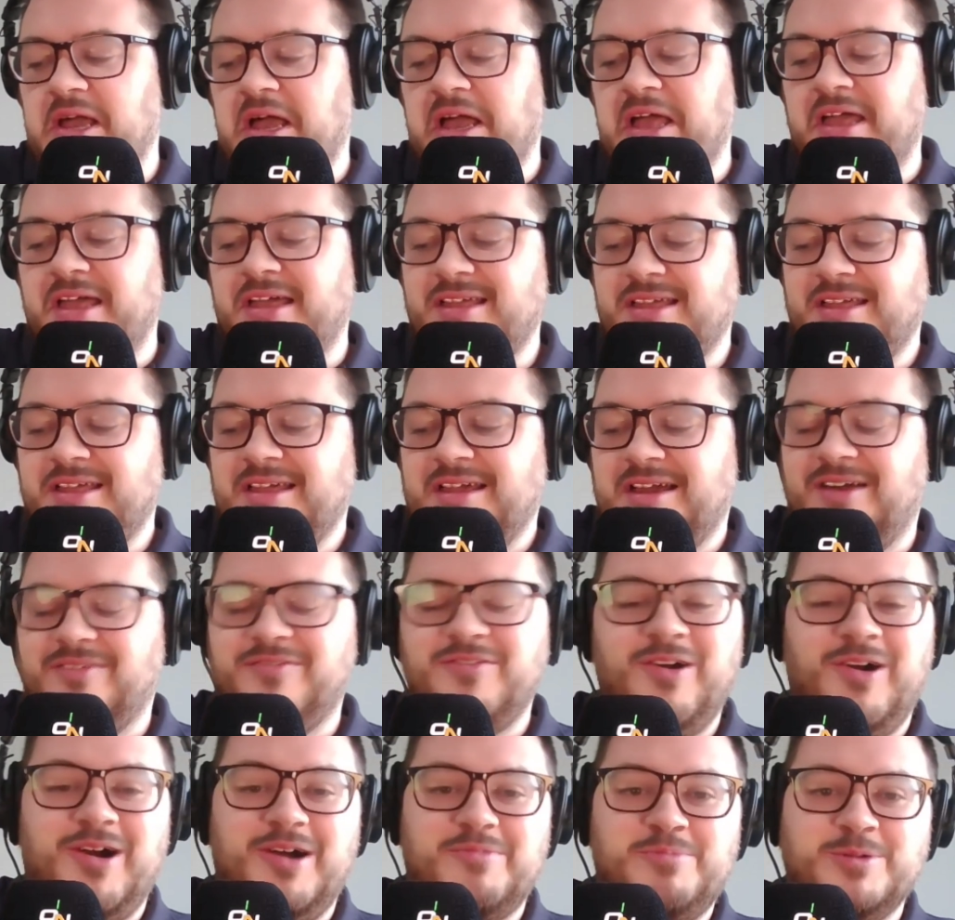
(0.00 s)

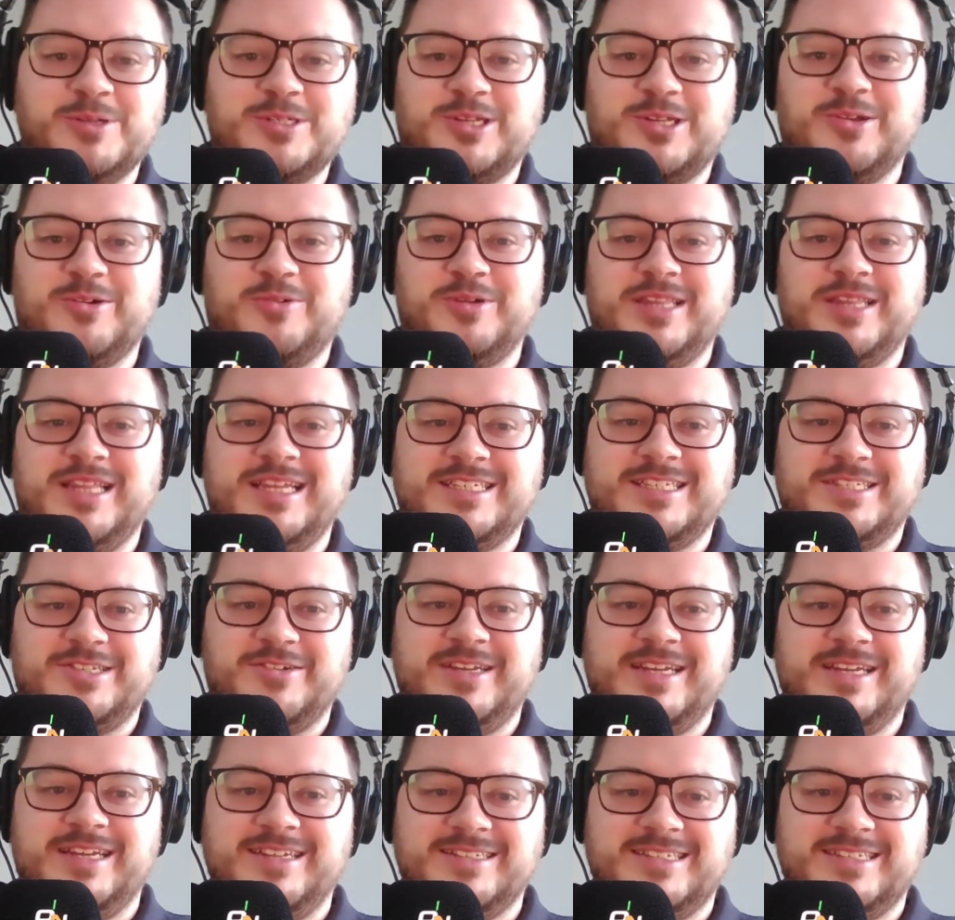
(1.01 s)
I've not had much luck with these
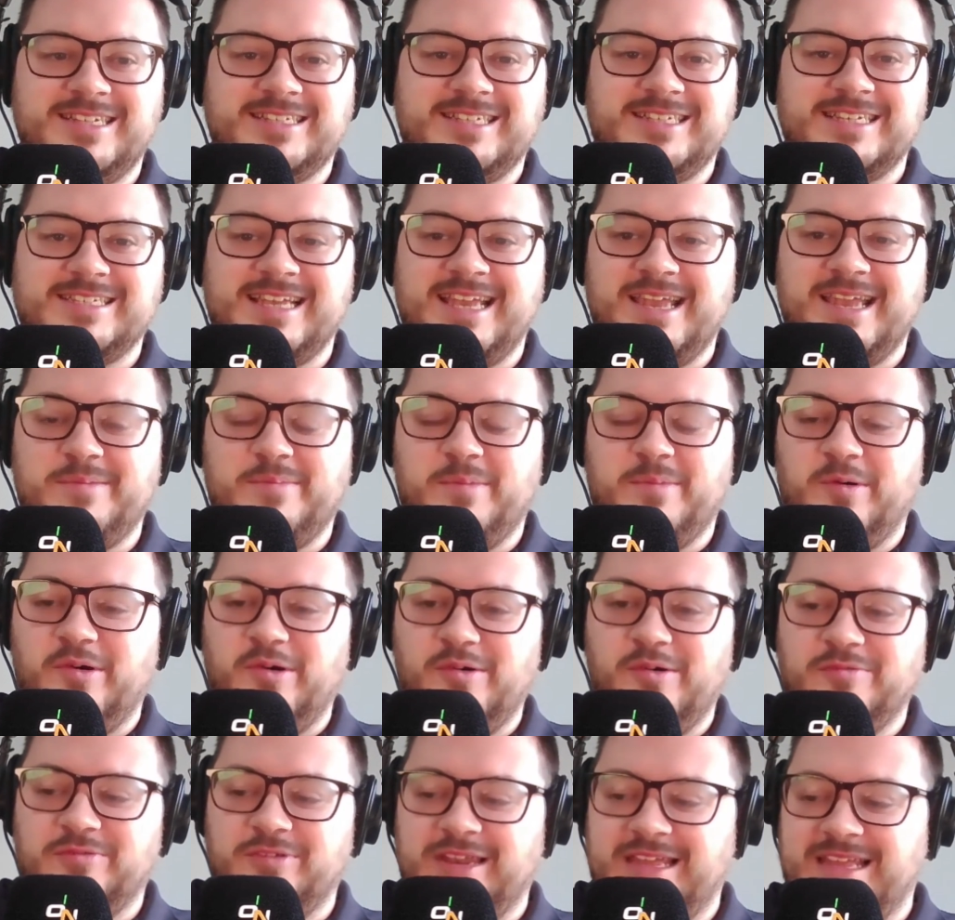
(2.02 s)
3-0s, as I say, but
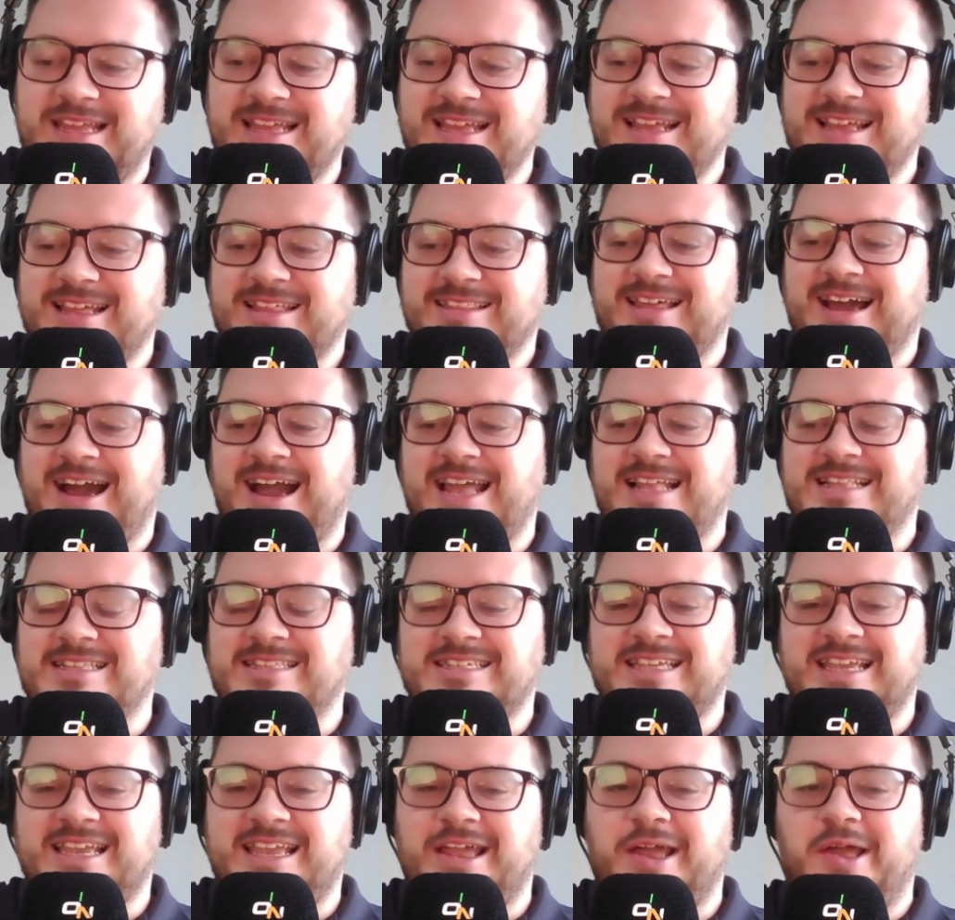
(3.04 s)
hopefully that
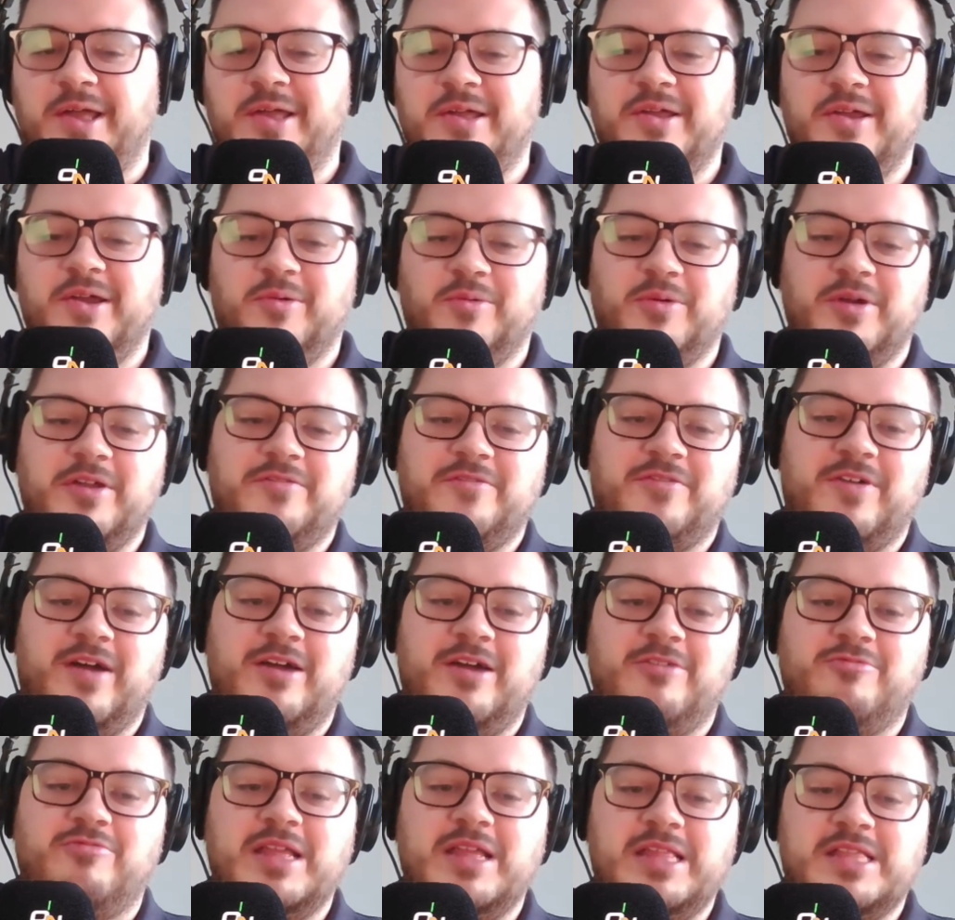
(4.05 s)
ends here with
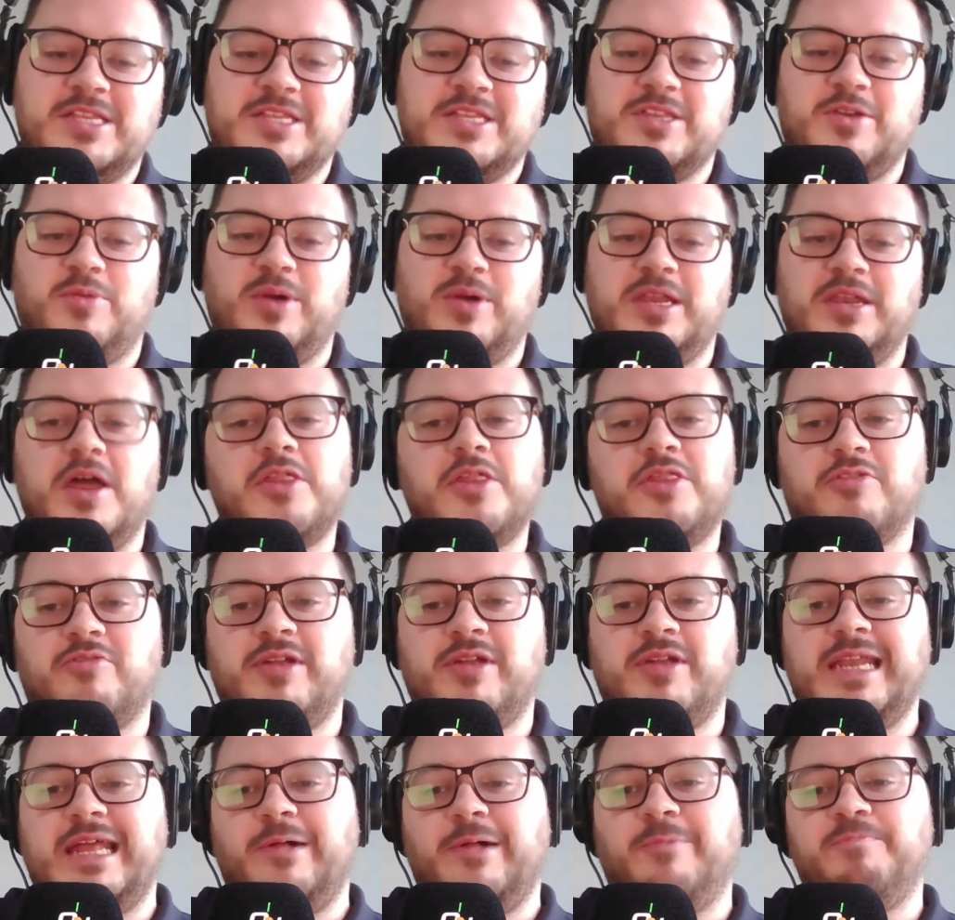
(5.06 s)
Rydz to win
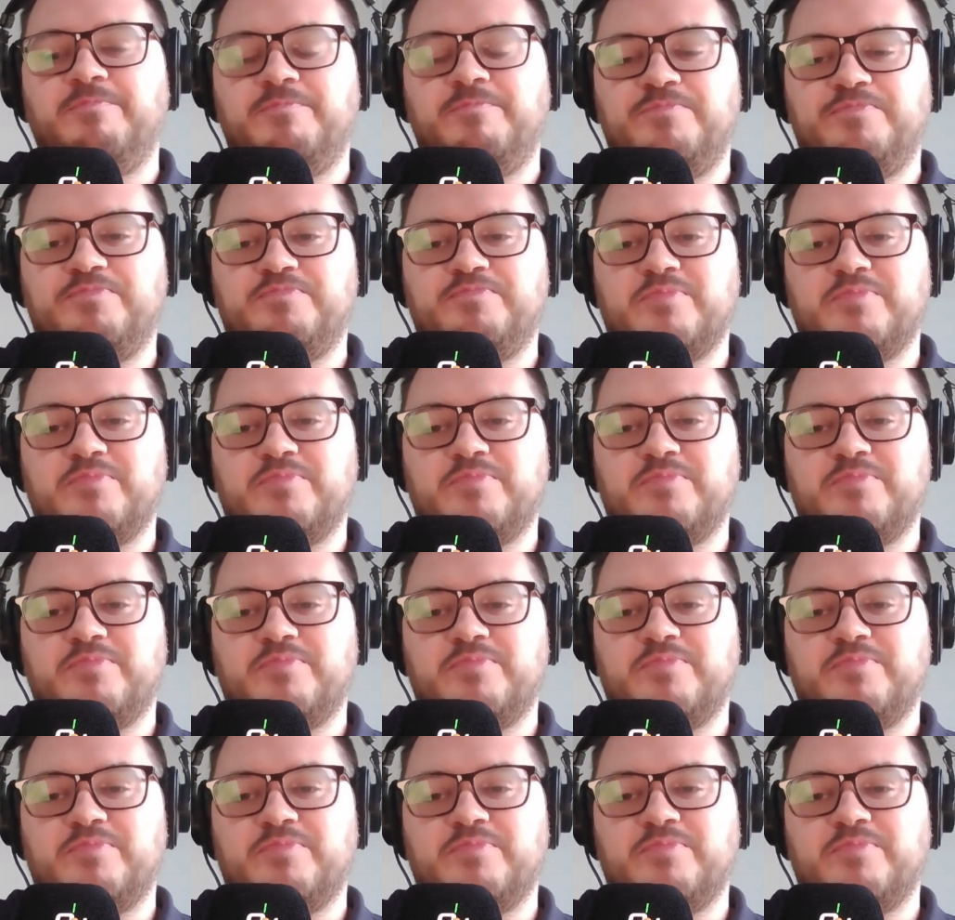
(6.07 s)
3-0.